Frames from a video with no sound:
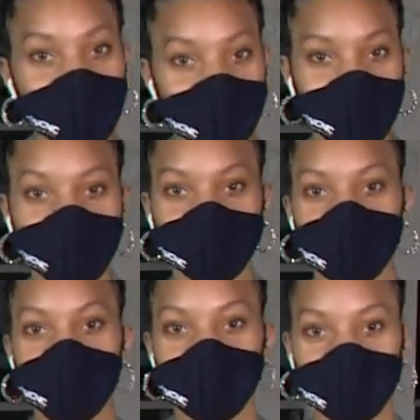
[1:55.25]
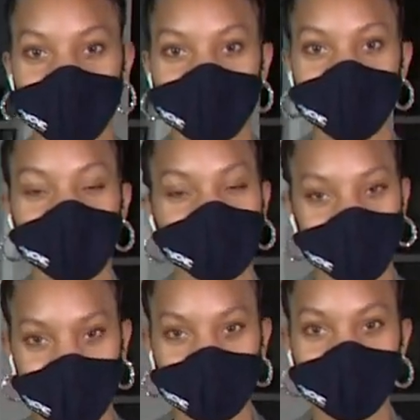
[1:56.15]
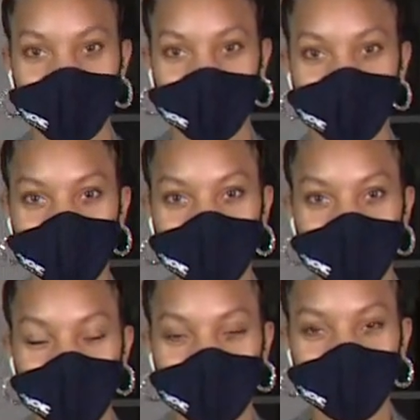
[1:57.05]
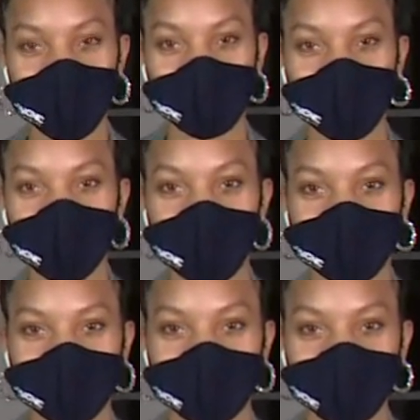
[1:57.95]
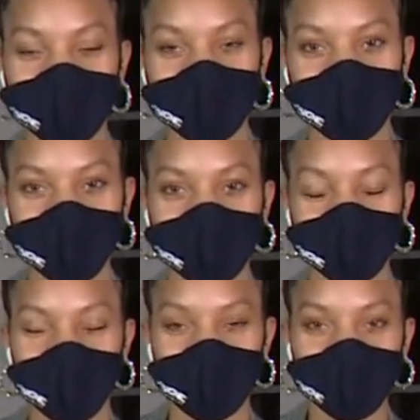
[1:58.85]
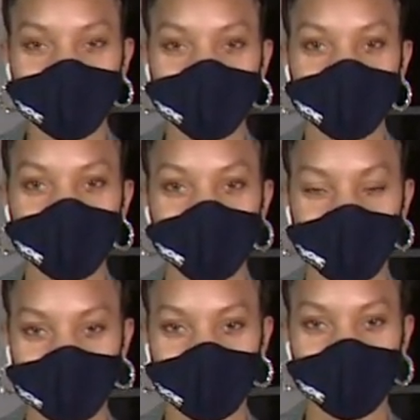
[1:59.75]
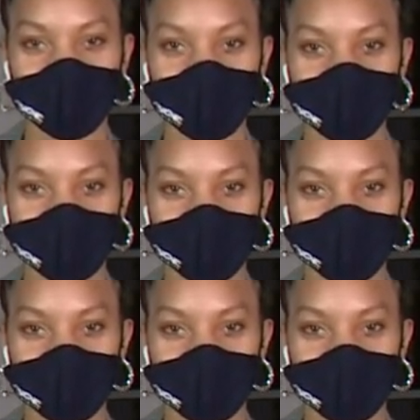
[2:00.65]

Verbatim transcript: try to get those appointments as soon as you can. Reporting from Rock Hill, Billie Jean Shaw, Wake Up Charlotte.